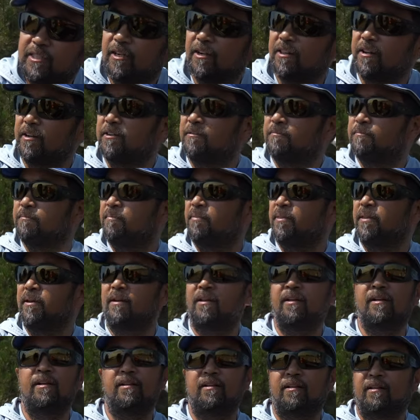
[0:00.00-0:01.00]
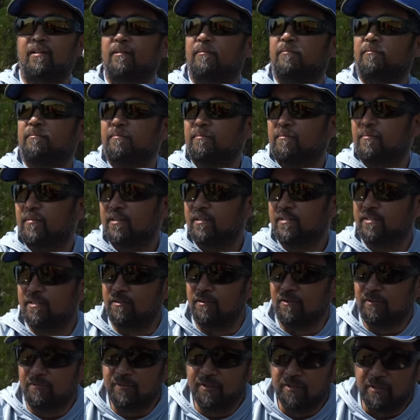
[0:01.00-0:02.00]
other.
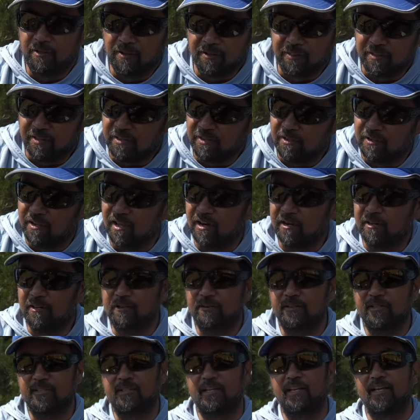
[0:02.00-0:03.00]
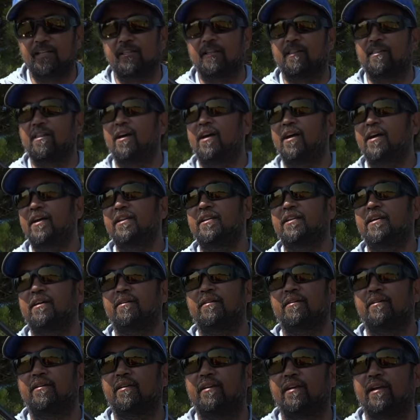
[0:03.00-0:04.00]
So the only thing you got to do is take the line
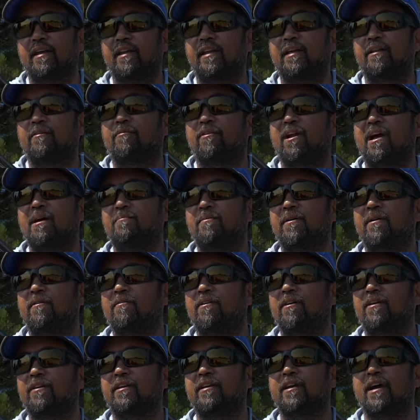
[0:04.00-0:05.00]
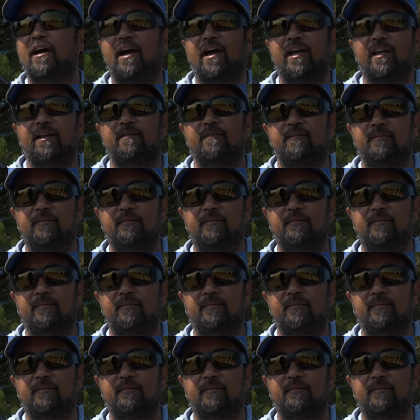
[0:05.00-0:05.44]
and then wrap it around the guide.